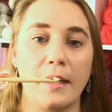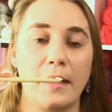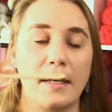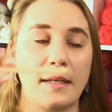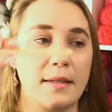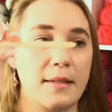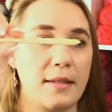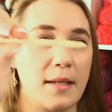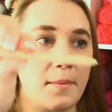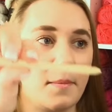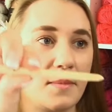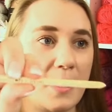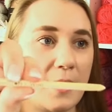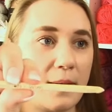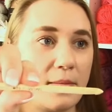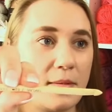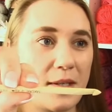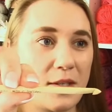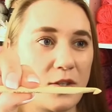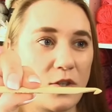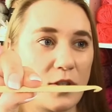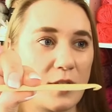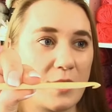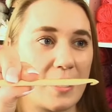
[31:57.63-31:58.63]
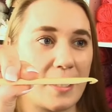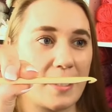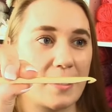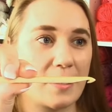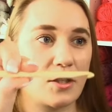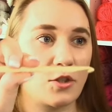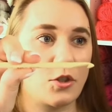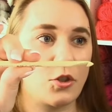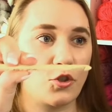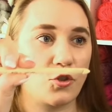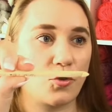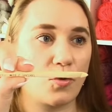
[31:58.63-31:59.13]
And then sometimes I just like
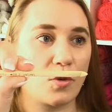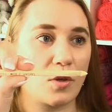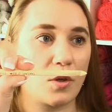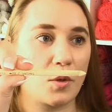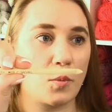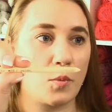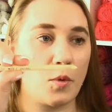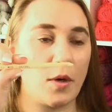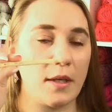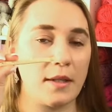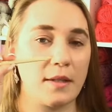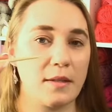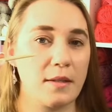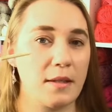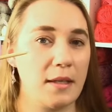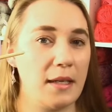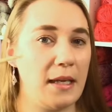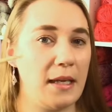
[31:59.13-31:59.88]
the shorter ones,